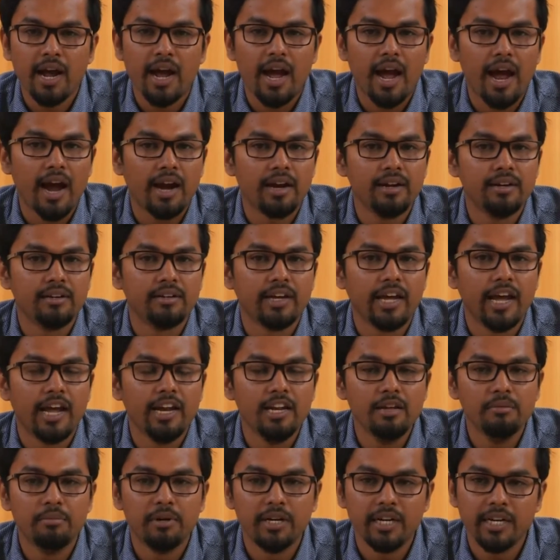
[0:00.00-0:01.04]
and
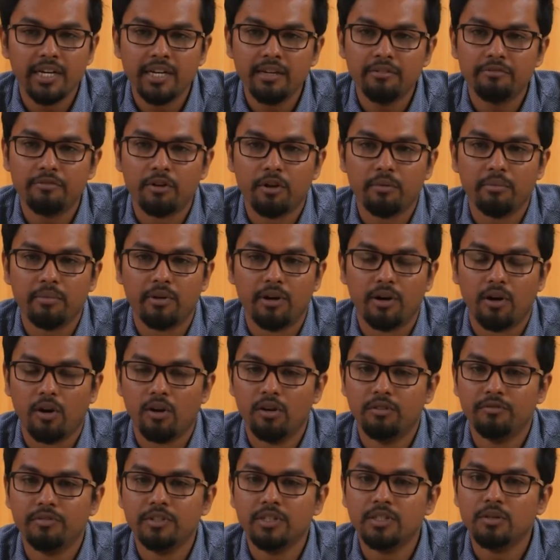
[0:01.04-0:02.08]
anybody from all
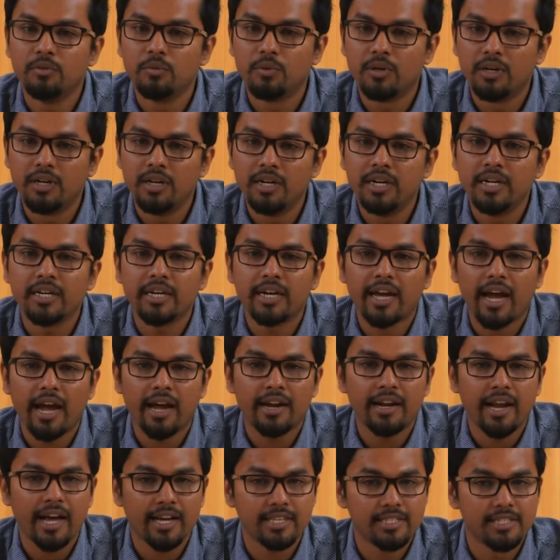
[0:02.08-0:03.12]
over the world
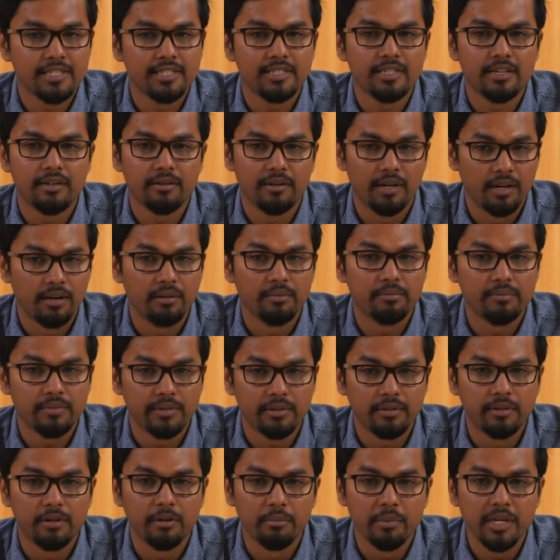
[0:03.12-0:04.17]
can access
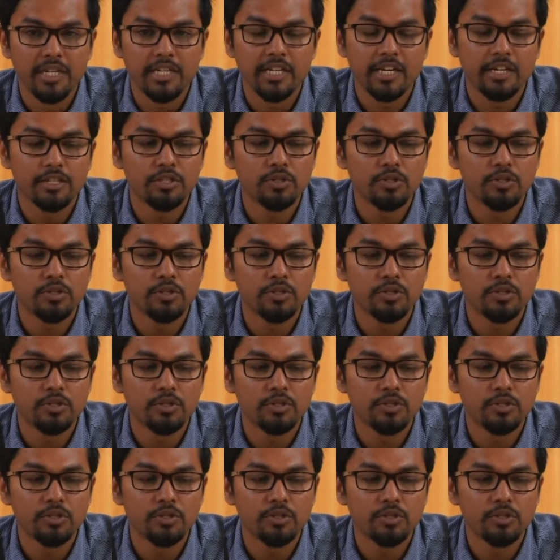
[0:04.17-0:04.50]
the media.